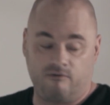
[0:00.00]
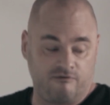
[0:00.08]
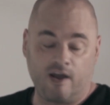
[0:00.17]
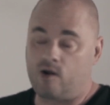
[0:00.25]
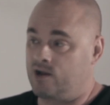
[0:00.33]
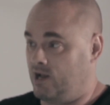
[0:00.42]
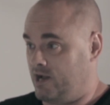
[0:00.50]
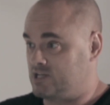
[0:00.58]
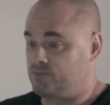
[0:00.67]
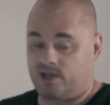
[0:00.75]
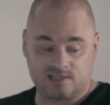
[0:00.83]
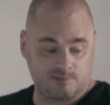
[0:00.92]
Very nice,
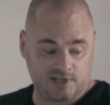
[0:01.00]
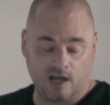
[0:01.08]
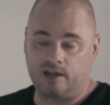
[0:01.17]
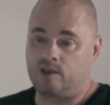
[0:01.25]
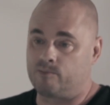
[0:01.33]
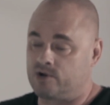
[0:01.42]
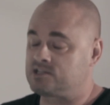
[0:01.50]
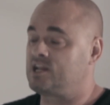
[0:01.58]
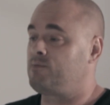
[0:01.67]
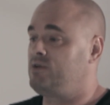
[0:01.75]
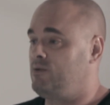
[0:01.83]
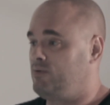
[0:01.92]
because I'm telling you, the
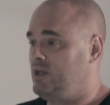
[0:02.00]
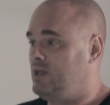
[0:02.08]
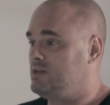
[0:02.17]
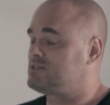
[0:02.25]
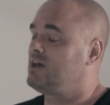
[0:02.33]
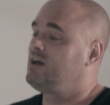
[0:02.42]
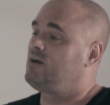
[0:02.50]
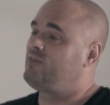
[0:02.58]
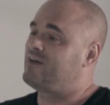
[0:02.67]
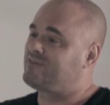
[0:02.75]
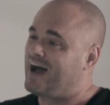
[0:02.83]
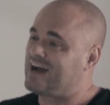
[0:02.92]
Brisnet PPs,
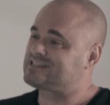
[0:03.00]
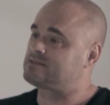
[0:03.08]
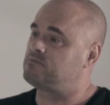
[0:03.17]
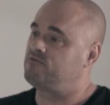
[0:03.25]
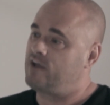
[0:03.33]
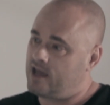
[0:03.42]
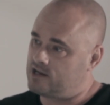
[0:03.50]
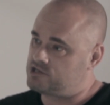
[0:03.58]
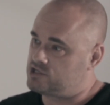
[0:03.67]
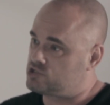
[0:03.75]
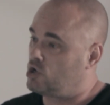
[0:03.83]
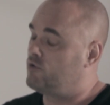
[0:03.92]
they've got some
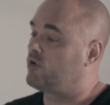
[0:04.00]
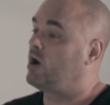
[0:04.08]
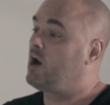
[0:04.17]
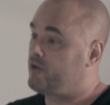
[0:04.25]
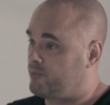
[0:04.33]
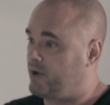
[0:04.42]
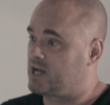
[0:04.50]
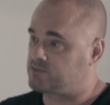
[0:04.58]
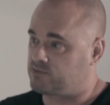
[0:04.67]
advantages over other past